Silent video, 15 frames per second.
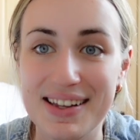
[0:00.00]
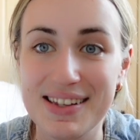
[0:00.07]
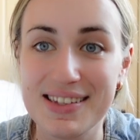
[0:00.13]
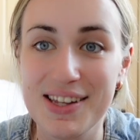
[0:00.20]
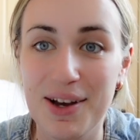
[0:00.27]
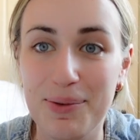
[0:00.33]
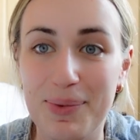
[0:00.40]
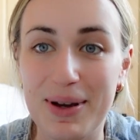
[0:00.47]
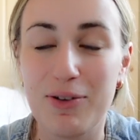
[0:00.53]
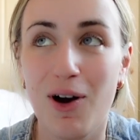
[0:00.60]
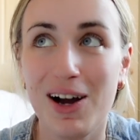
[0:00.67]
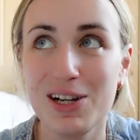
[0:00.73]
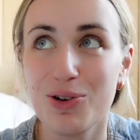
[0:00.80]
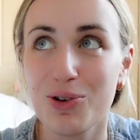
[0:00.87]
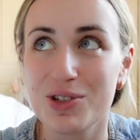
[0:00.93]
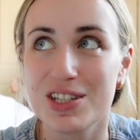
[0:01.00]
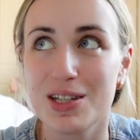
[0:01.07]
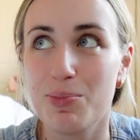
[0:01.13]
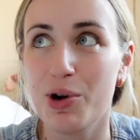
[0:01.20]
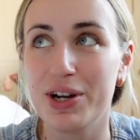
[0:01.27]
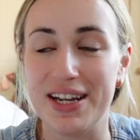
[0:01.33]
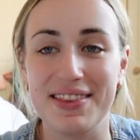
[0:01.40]
So we've kind of got to the
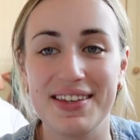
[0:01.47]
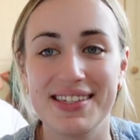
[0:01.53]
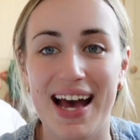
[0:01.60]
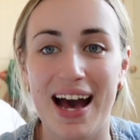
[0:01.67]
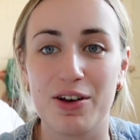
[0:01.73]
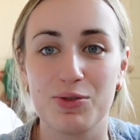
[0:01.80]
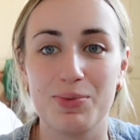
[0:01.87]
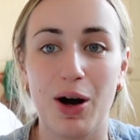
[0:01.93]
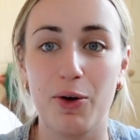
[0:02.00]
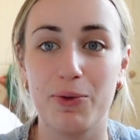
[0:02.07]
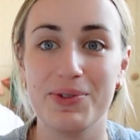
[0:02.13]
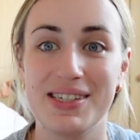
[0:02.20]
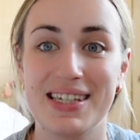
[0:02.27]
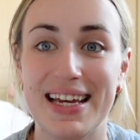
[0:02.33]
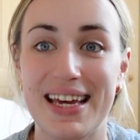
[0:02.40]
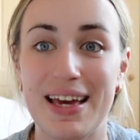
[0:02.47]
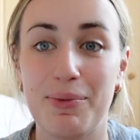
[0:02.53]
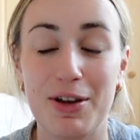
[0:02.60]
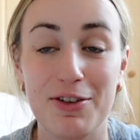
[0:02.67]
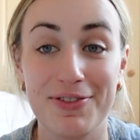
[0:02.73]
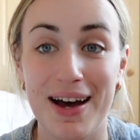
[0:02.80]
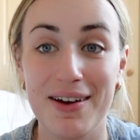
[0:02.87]
point in this house where obviously we
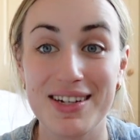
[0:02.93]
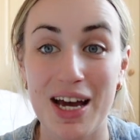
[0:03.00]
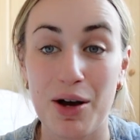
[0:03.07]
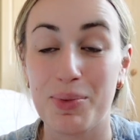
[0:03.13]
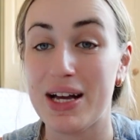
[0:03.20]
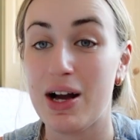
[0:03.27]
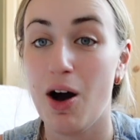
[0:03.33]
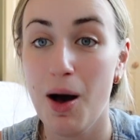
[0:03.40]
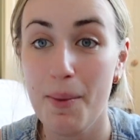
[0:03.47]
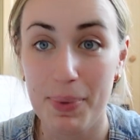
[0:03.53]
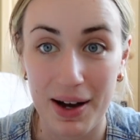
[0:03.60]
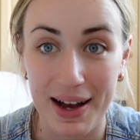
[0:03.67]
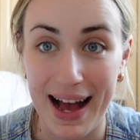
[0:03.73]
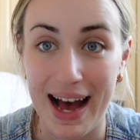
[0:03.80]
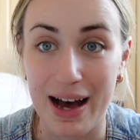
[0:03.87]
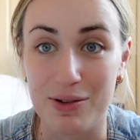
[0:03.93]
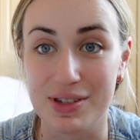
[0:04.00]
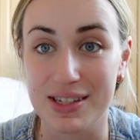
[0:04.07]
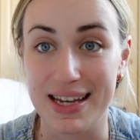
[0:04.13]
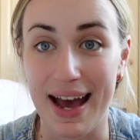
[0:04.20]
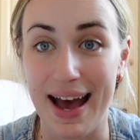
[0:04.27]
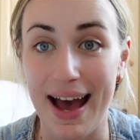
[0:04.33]
found out we can't buy a
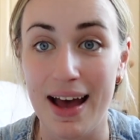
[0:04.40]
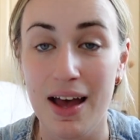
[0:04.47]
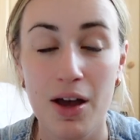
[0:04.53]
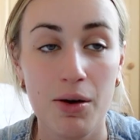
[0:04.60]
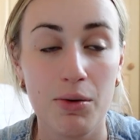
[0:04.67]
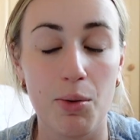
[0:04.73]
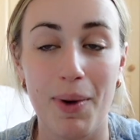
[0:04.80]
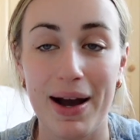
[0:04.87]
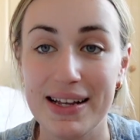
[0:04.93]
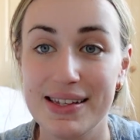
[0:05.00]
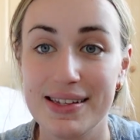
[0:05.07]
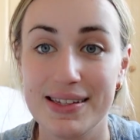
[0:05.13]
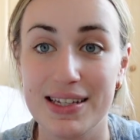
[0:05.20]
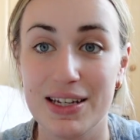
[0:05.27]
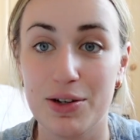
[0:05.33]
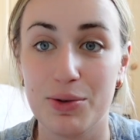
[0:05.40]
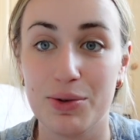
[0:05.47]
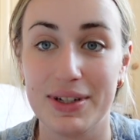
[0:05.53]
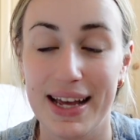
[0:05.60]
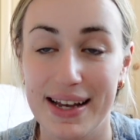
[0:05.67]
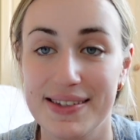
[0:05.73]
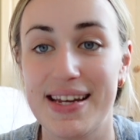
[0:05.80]
house yet. We're waiting until
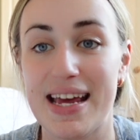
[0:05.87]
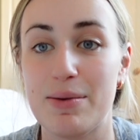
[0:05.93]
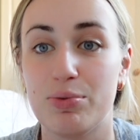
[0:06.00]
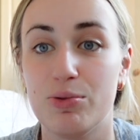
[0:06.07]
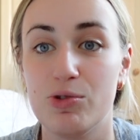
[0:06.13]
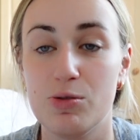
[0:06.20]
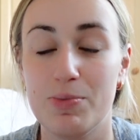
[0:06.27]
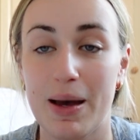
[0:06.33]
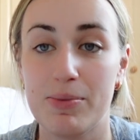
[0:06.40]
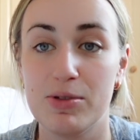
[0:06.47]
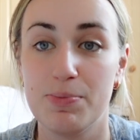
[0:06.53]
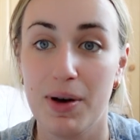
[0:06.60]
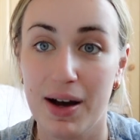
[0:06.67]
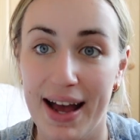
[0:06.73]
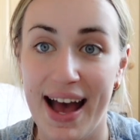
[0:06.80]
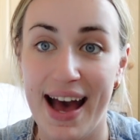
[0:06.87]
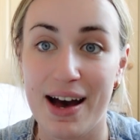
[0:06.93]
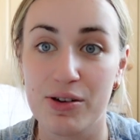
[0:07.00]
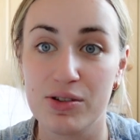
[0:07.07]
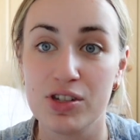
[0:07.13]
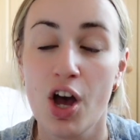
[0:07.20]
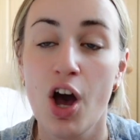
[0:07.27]
next April to be able to buy a
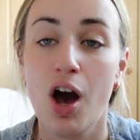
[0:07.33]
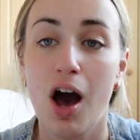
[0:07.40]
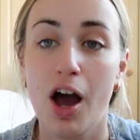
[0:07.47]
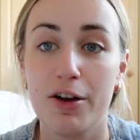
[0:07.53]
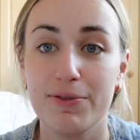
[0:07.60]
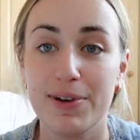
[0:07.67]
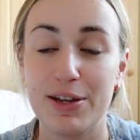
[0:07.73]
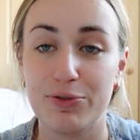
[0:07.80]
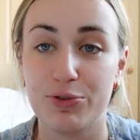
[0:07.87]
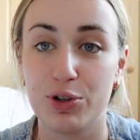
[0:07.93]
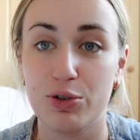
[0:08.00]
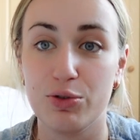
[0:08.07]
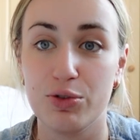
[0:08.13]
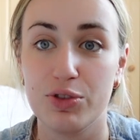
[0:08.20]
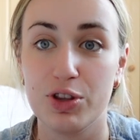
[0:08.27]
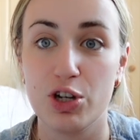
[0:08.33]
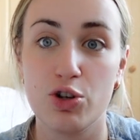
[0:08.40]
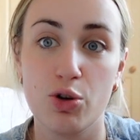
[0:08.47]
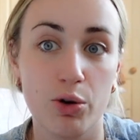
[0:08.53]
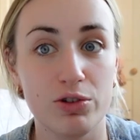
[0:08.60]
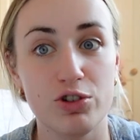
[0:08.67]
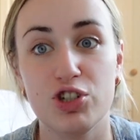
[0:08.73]
house, hopefully through the
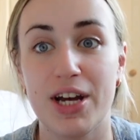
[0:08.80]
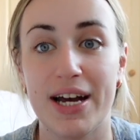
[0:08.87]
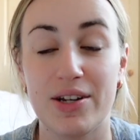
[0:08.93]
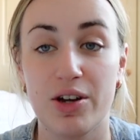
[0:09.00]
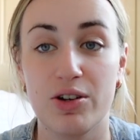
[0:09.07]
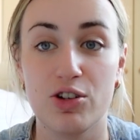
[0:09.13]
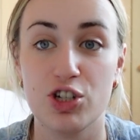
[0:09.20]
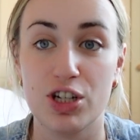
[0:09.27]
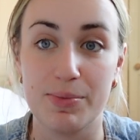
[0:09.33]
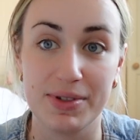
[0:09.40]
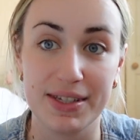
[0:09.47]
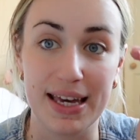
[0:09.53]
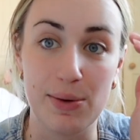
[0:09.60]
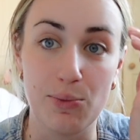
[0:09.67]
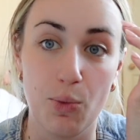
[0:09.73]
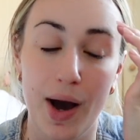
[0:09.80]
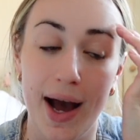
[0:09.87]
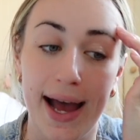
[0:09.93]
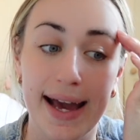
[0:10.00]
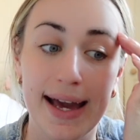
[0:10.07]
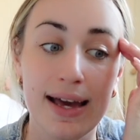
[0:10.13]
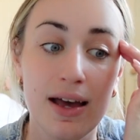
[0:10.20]
non-shared ownership scheme
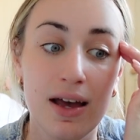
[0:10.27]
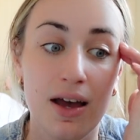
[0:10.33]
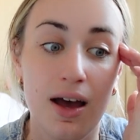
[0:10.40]
way.